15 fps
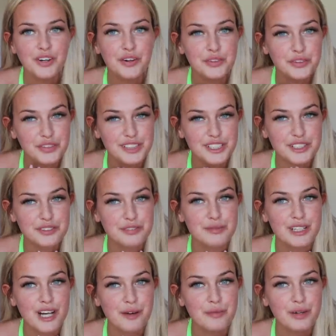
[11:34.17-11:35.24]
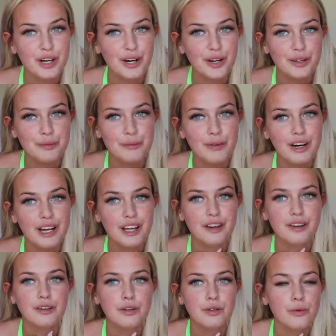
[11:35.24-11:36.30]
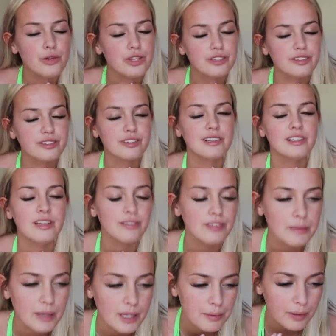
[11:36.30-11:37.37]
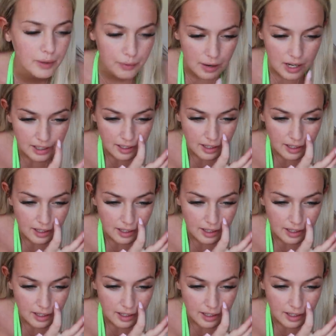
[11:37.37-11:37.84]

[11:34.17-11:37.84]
All the links will be down below, my gorgeous lovely people.